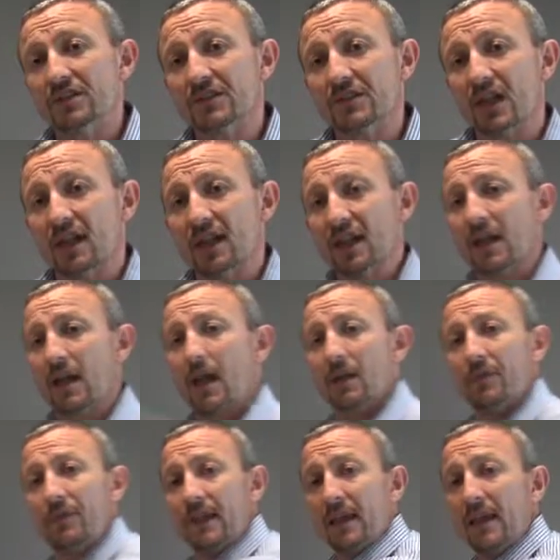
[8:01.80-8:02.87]
is the
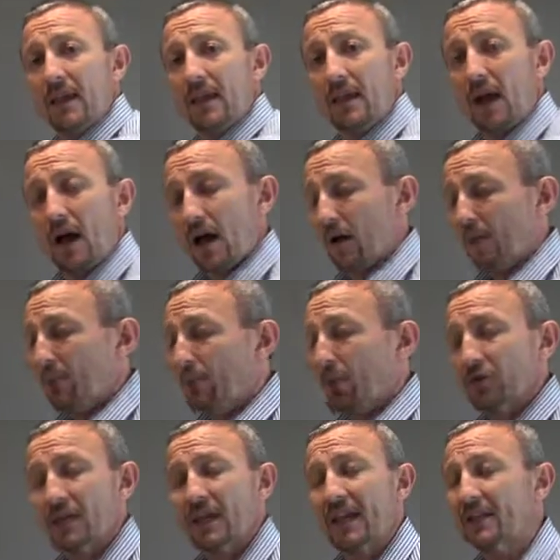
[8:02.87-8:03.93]

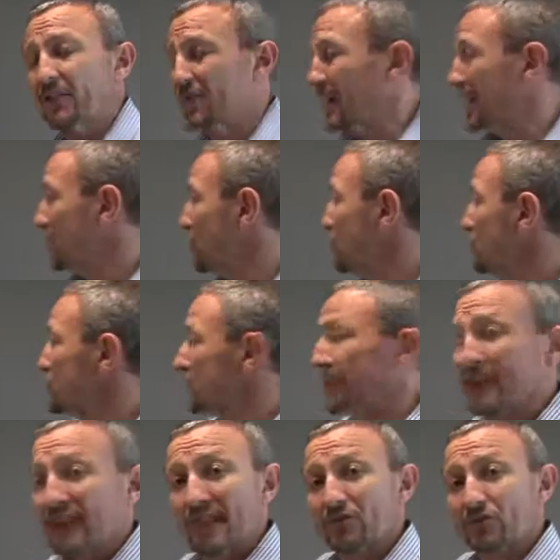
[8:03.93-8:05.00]
body is then used for
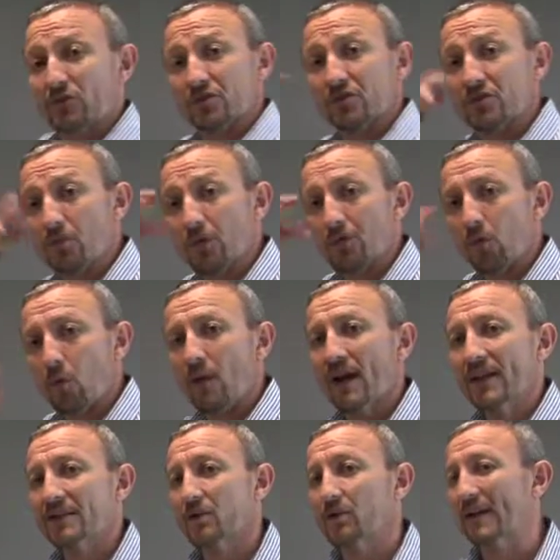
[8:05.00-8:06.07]
the electrons to move
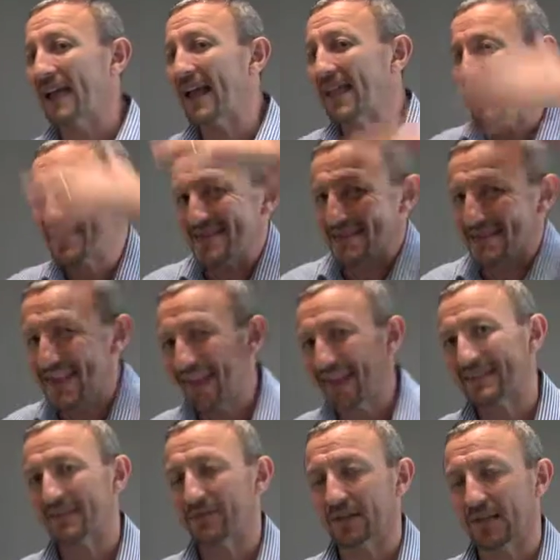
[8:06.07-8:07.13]
away, so we get
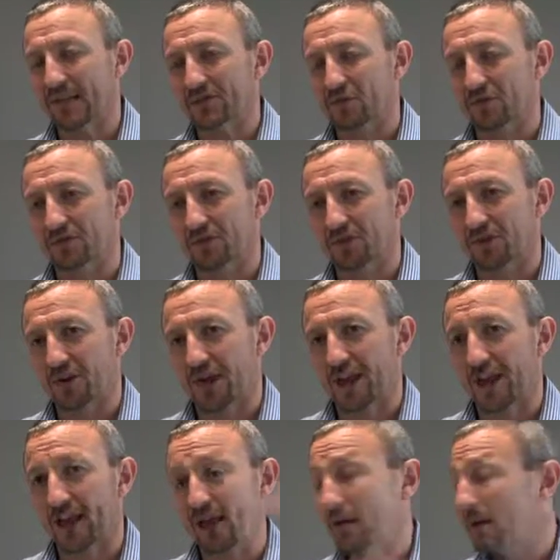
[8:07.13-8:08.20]
negative electrons on our
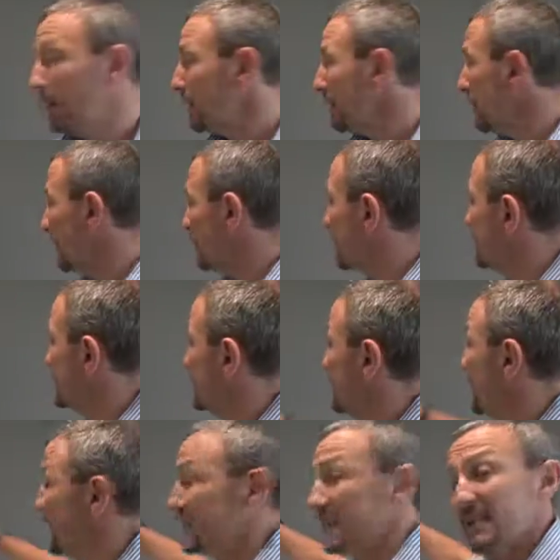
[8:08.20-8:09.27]
hair. Likewise,
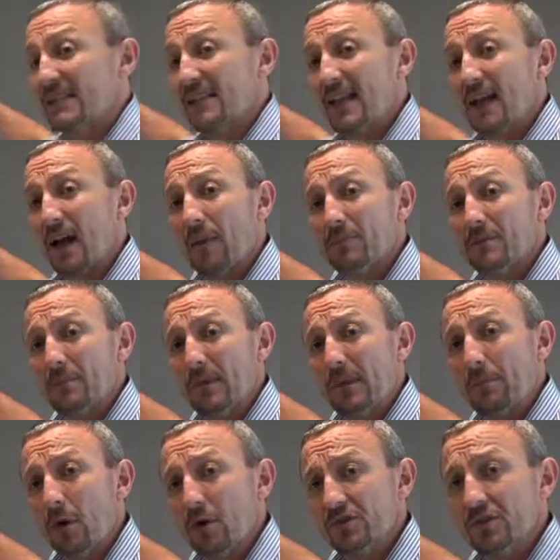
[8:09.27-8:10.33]
if this is set up to be
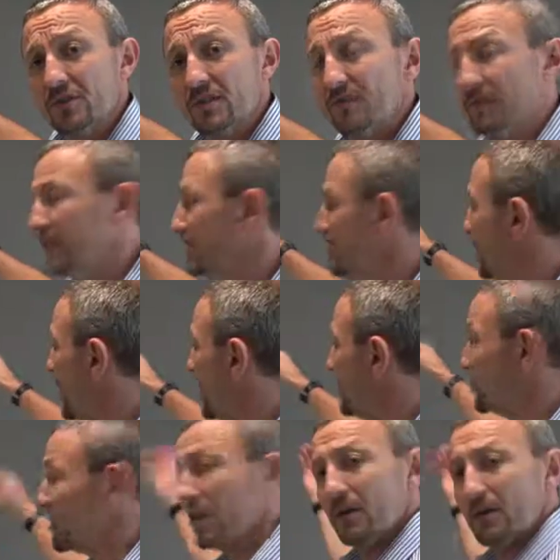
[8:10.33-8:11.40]
positively
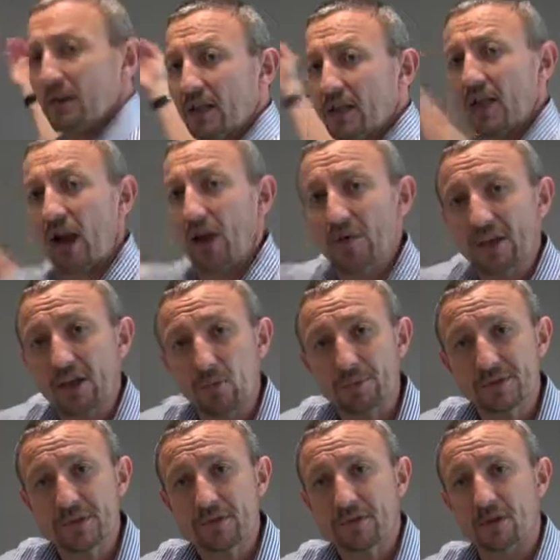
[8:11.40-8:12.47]
charged, they're going to go in the
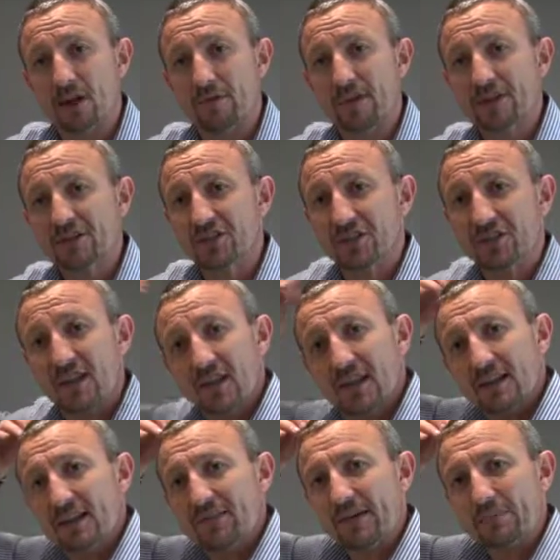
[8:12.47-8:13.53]
opposite direction,
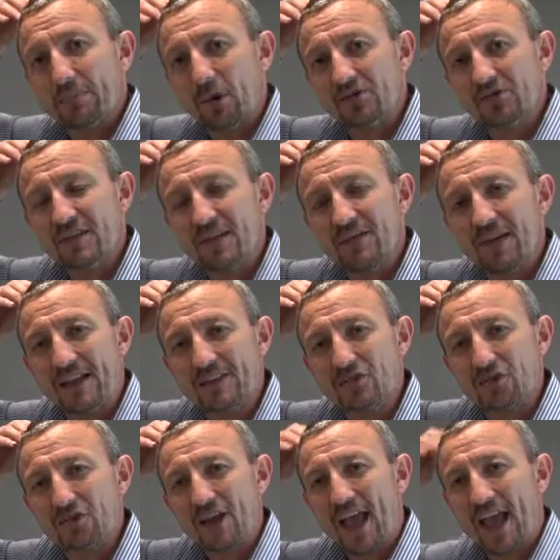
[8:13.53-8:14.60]
leaving positive ends
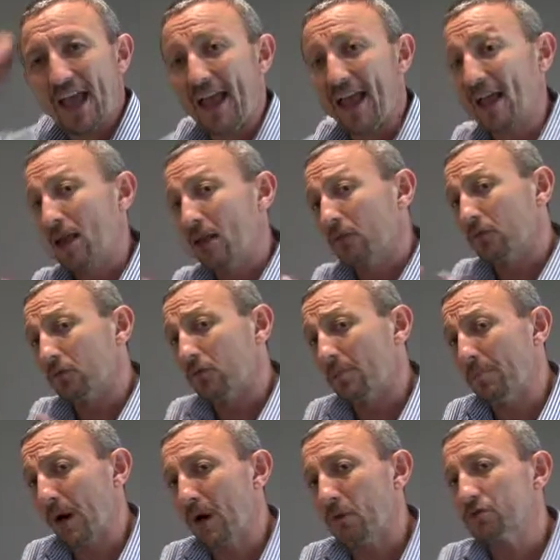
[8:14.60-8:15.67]
on your hair. The
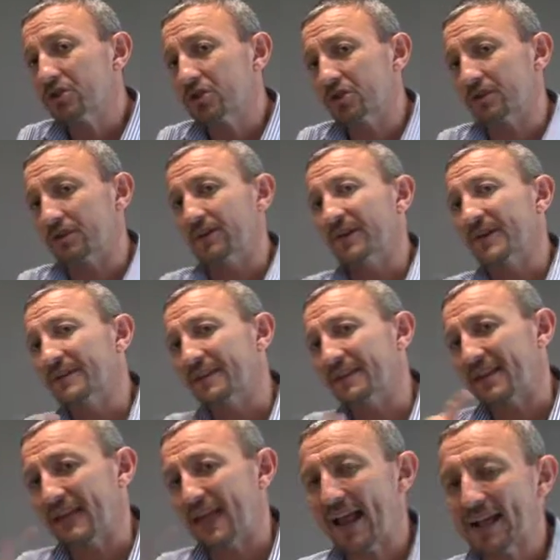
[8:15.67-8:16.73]
repulsion of either
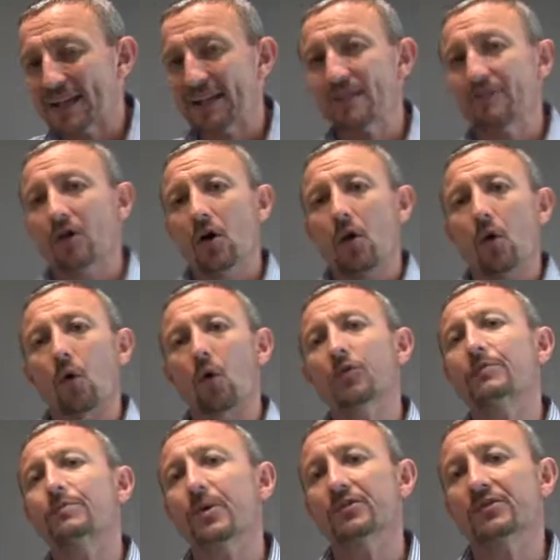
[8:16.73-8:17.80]
the negative or
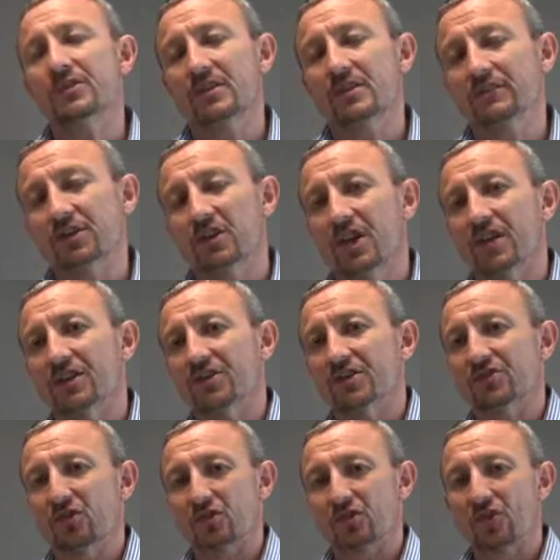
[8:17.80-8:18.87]
the positive
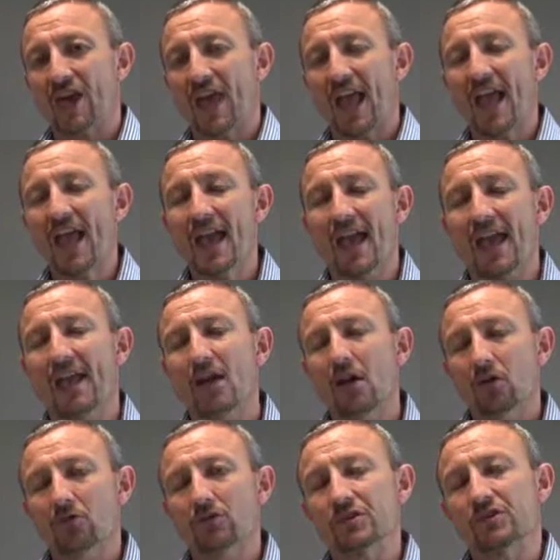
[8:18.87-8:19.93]
charges on your hair
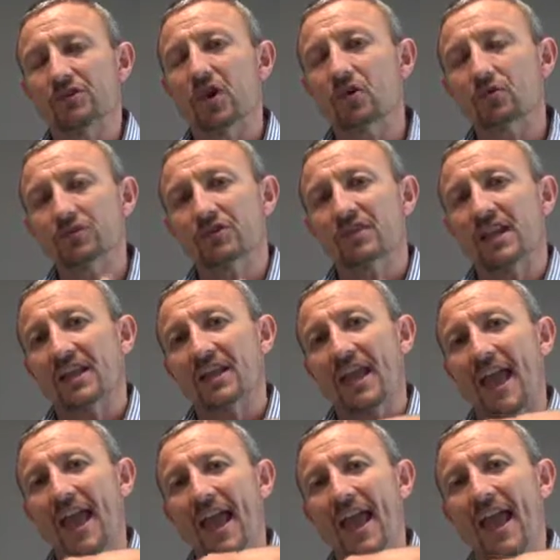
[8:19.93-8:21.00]
results in the
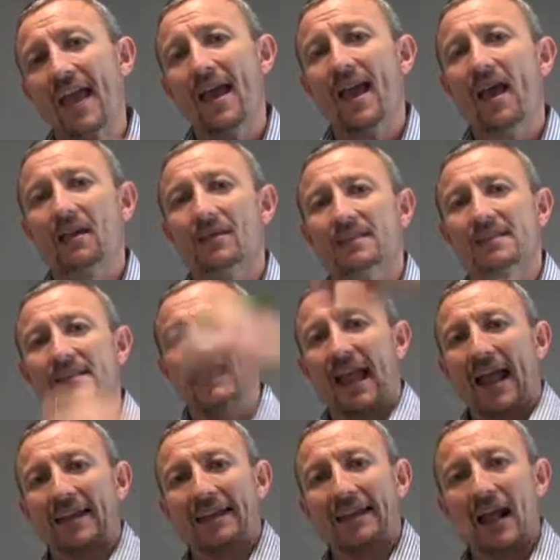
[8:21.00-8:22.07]
hair
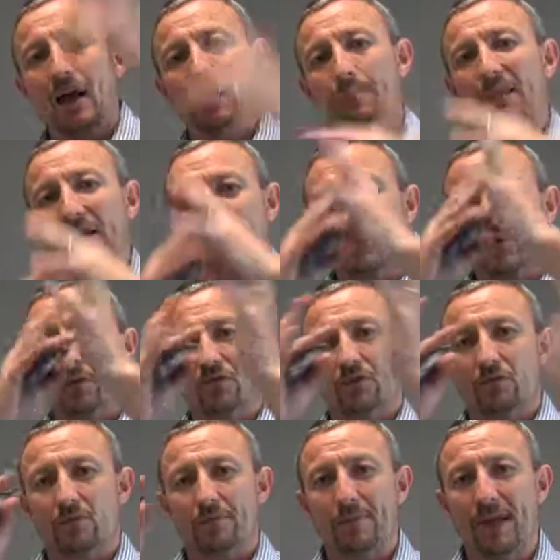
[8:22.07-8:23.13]
standing up because they want
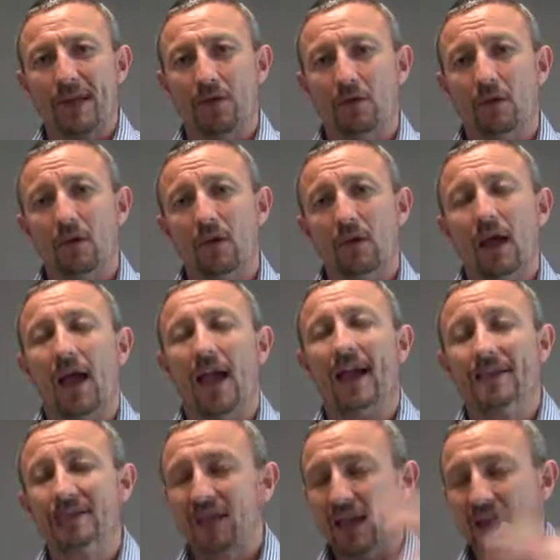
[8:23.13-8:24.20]
to repel.
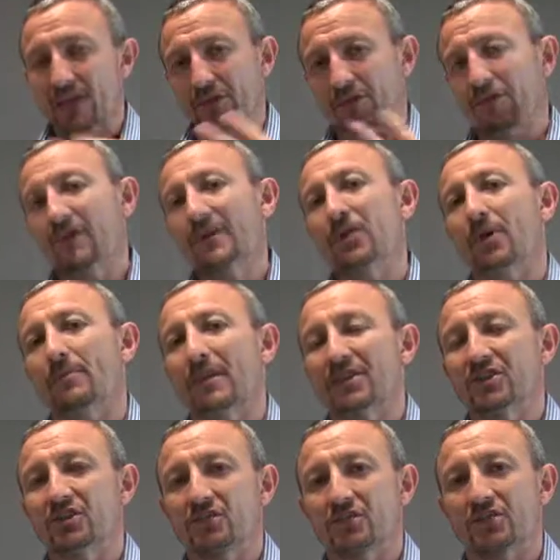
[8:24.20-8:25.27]
And in a
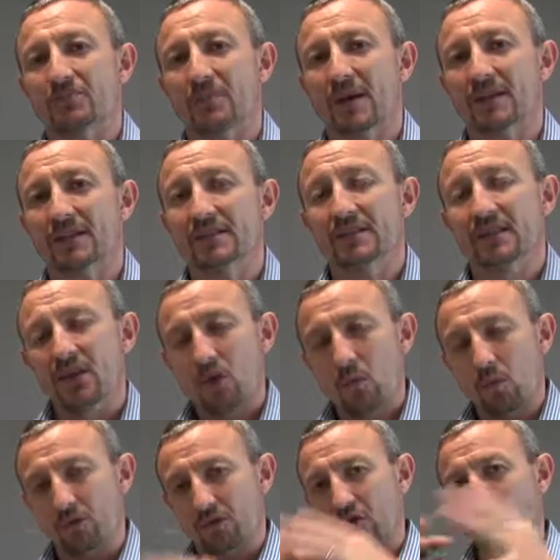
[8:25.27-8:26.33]
three-dimensional space,
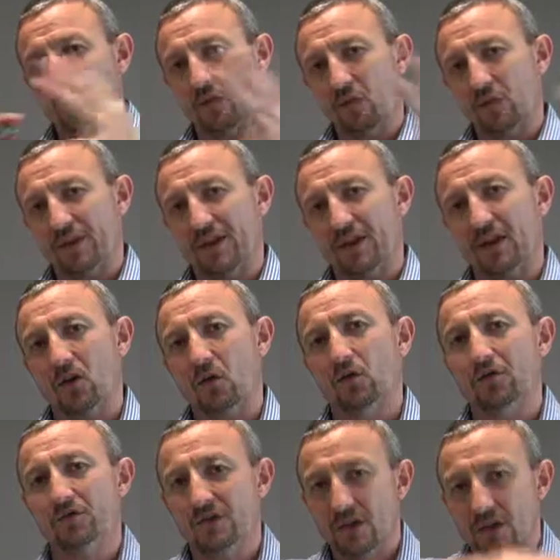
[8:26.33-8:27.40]
what they
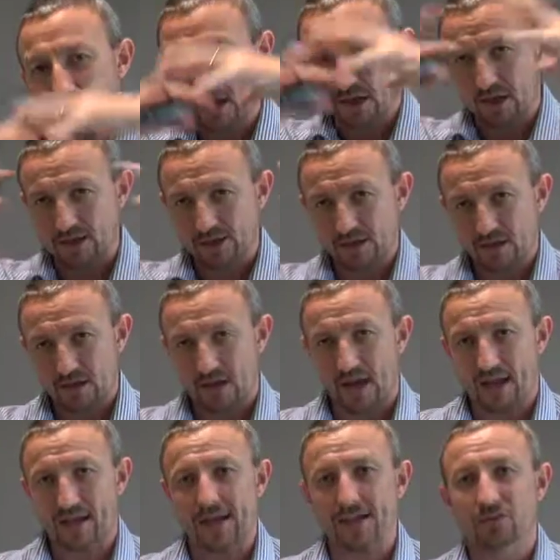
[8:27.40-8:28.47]
cause is
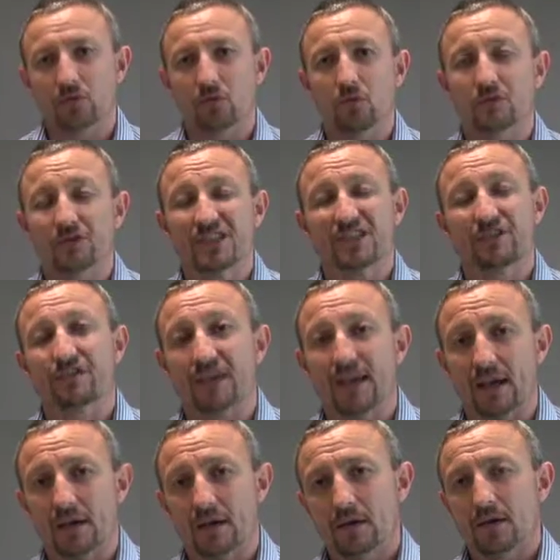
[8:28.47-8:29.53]
an actual
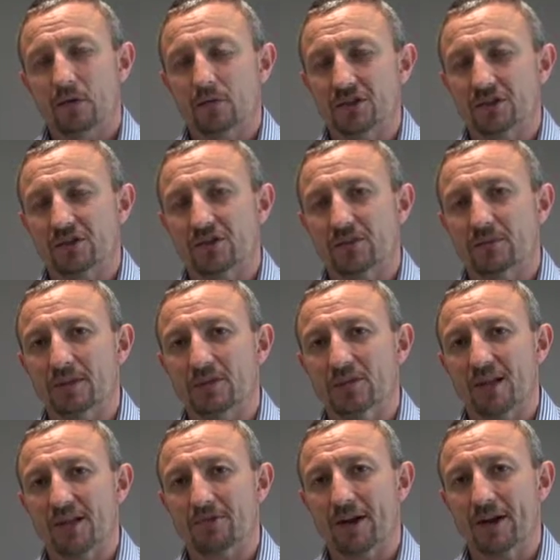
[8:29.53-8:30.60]
sphere, which is going to be
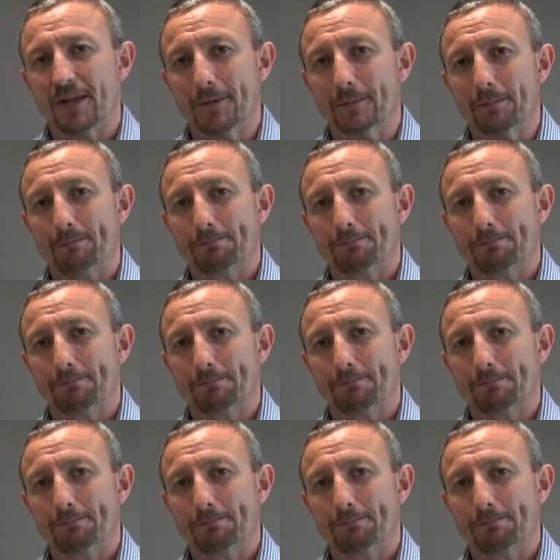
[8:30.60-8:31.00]
generated.